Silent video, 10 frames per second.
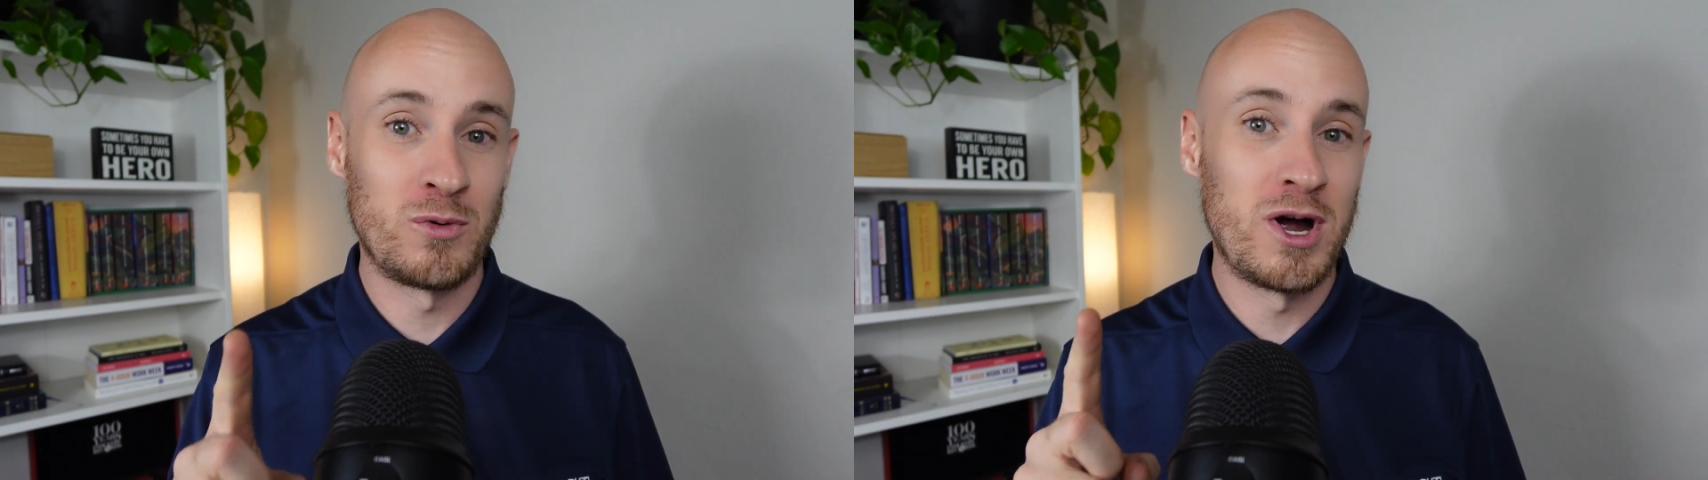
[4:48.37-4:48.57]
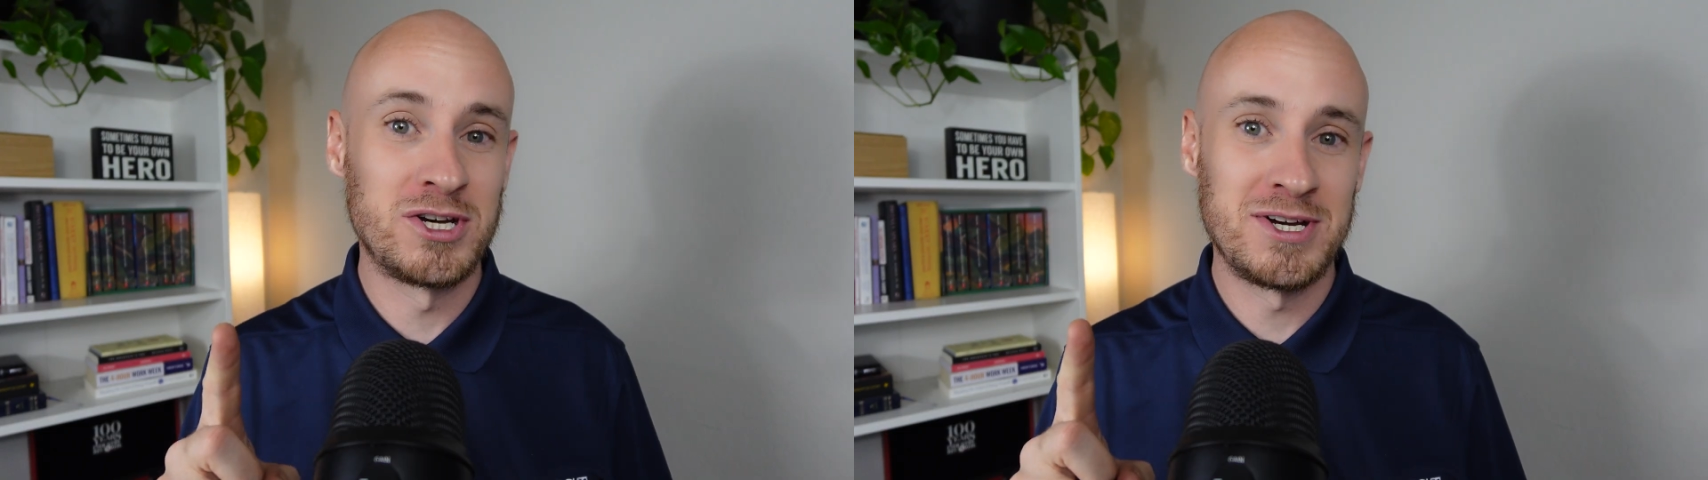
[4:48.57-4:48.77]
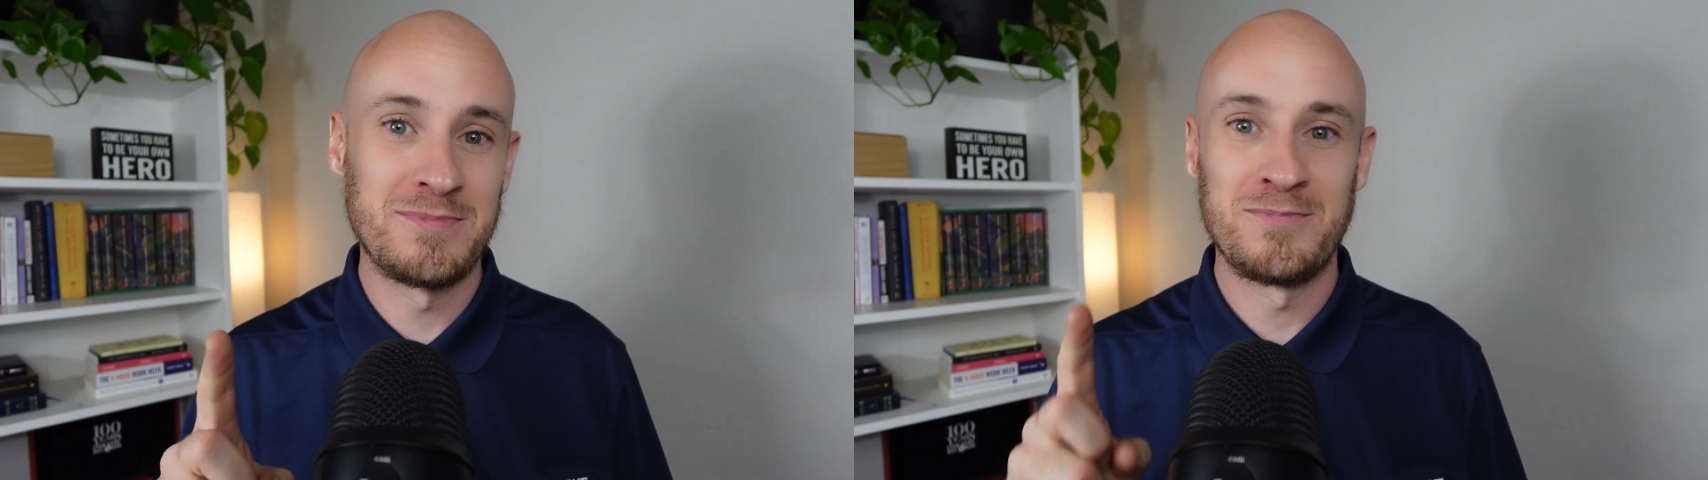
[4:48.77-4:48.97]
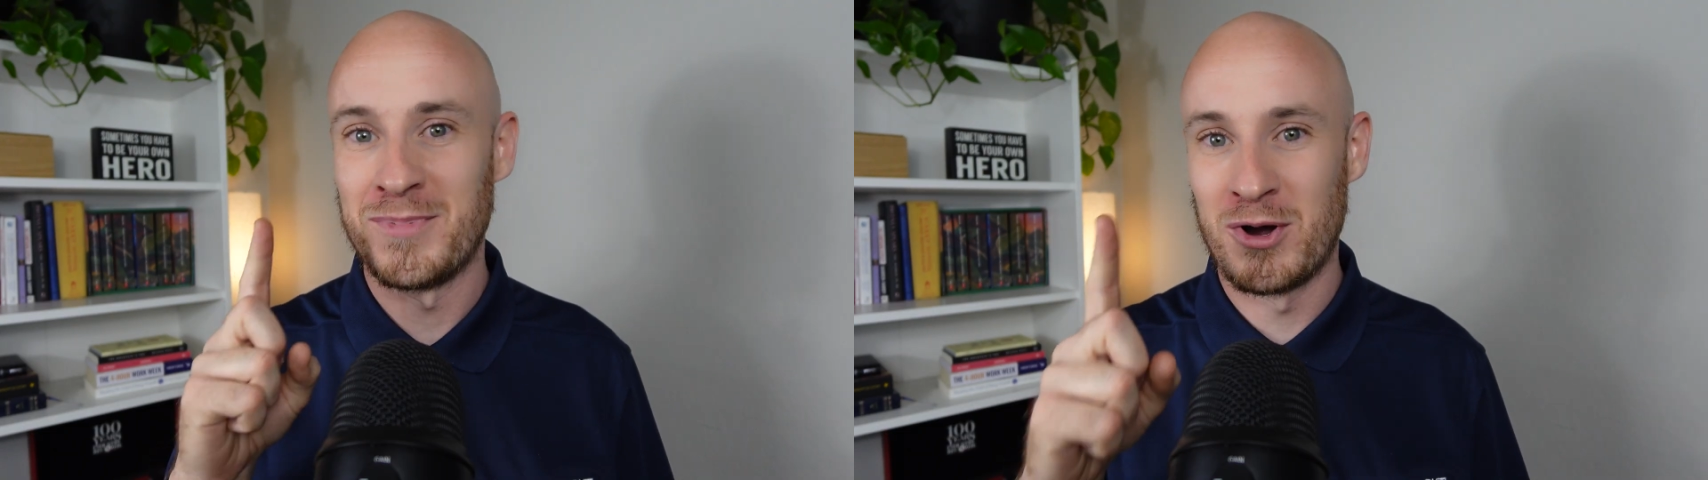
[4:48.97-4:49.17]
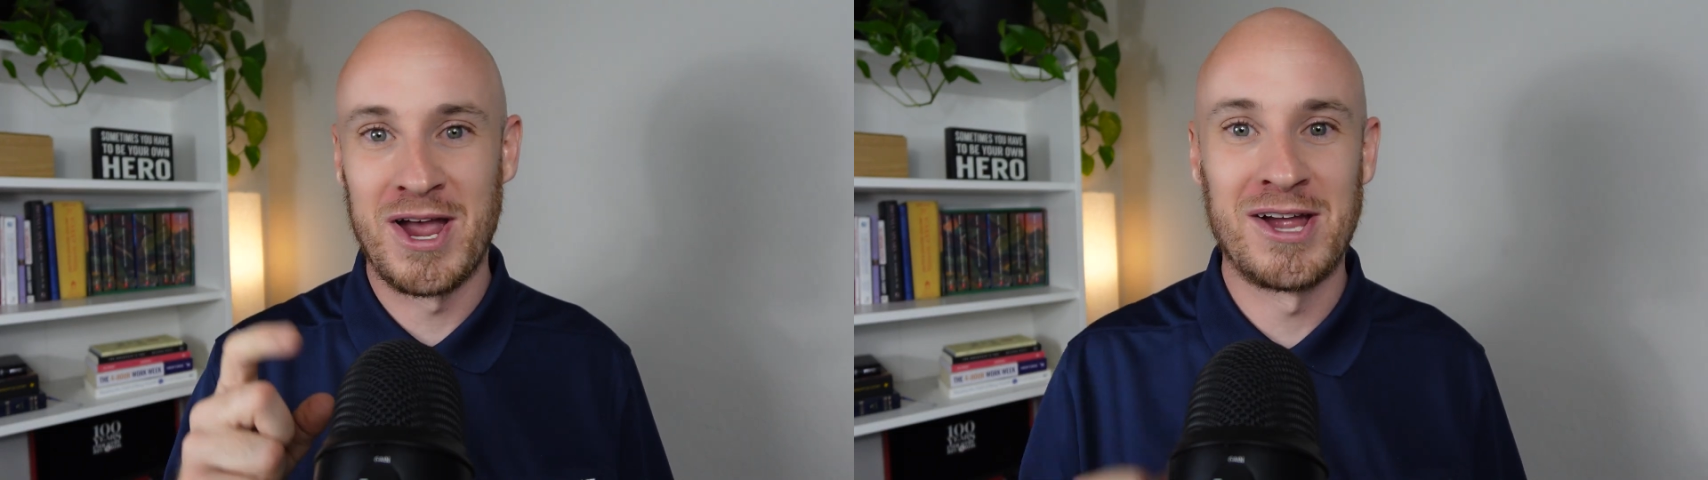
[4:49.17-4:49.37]
watching.
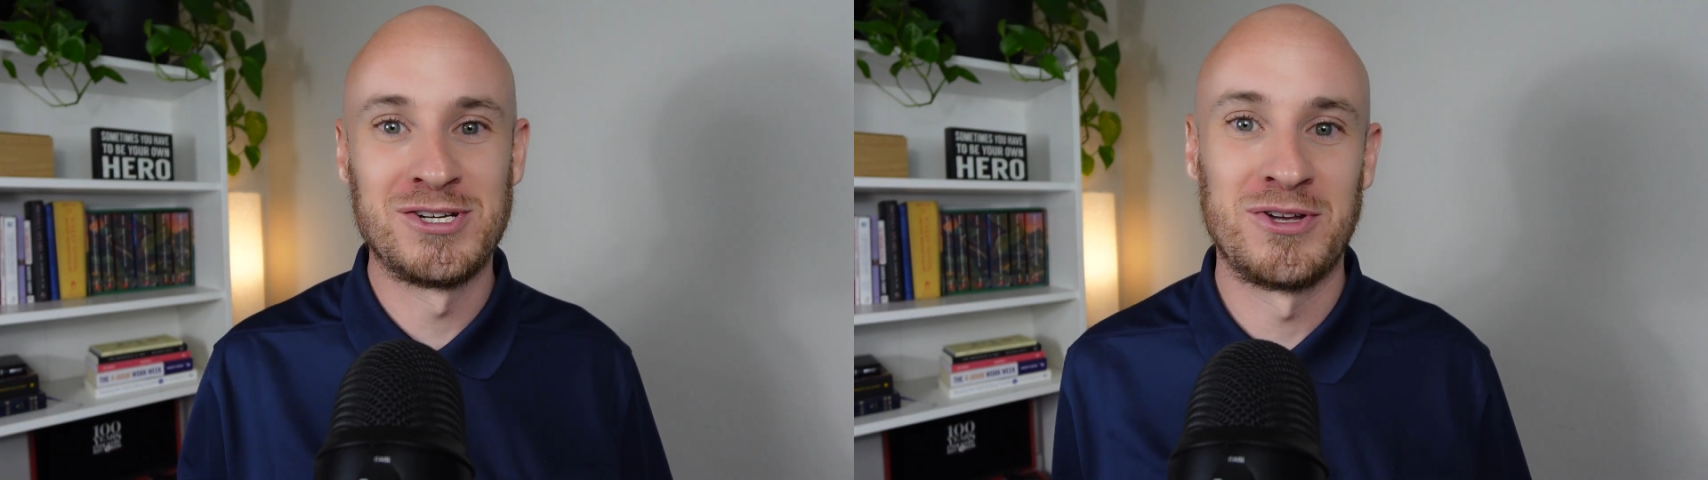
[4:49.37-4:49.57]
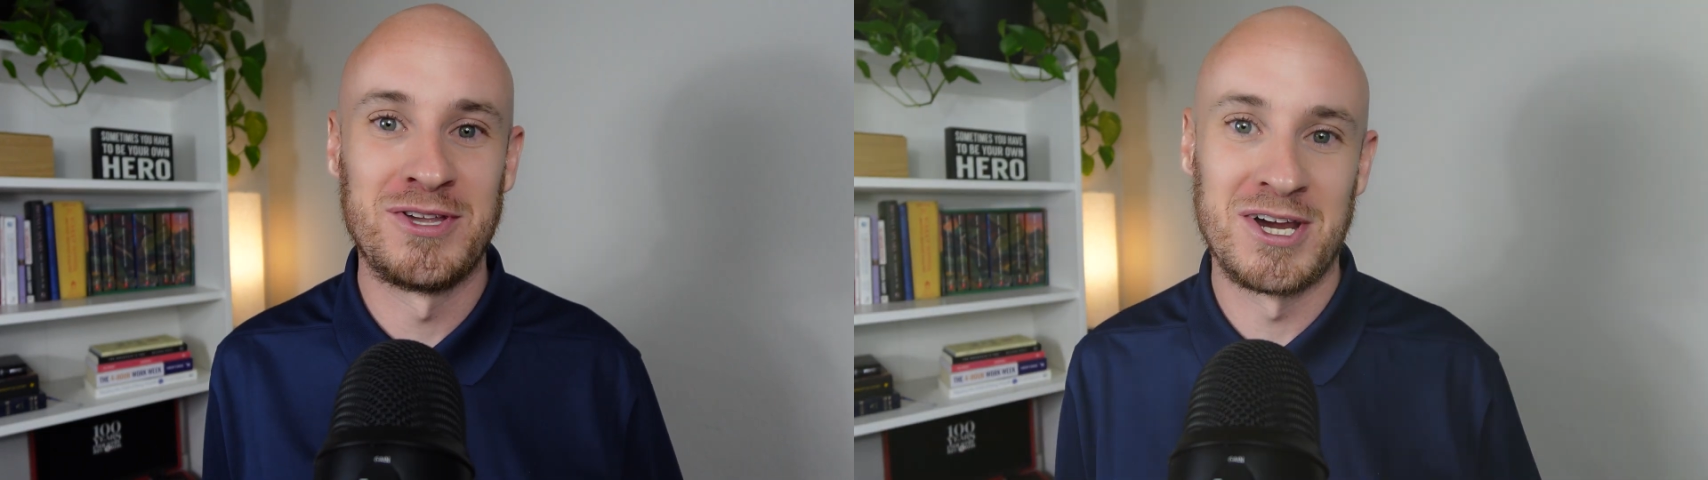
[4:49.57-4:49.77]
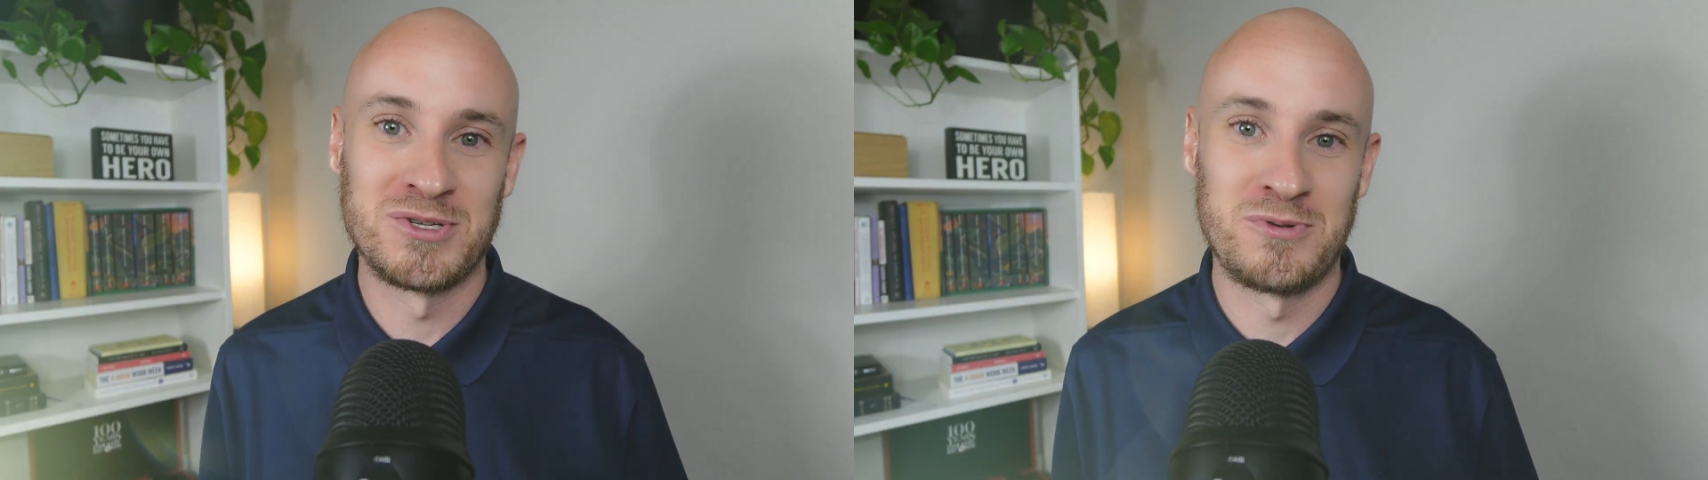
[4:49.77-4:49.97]
I'll catch you on the next